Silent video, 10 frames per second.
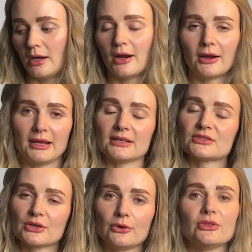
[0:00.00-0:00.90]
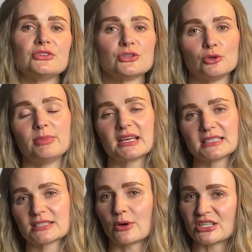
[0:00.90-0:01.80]
All right, so the two
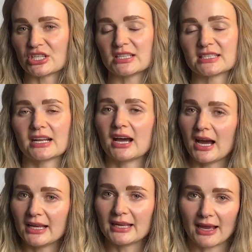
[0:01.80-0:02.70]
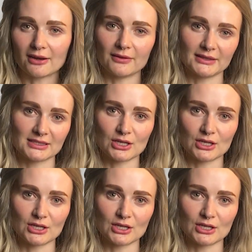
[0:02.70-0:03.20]
biggest questions that I get on this